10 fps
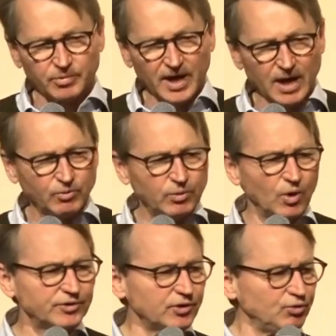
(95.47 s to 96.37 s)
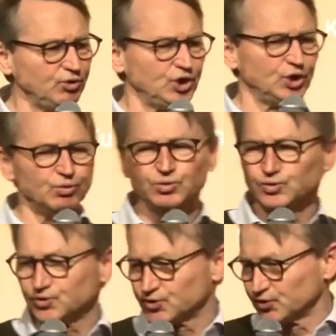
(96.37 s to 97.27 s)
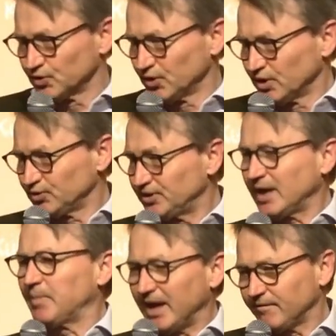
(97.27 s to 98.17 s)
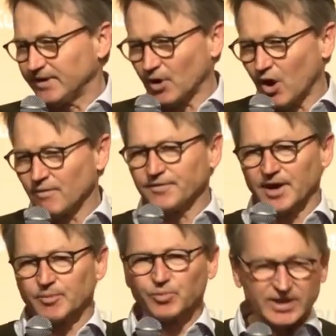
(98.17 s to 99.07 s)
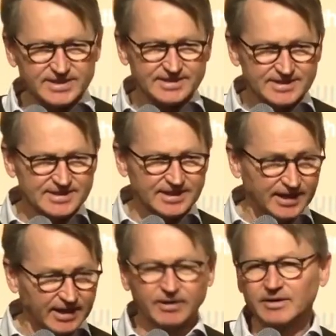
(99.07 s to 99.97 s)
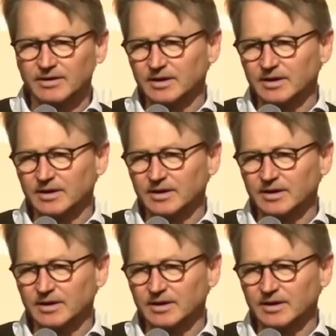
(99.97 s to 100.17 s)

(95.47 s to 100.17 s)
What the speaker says: And we wanted to use, to take benefit of their presence here,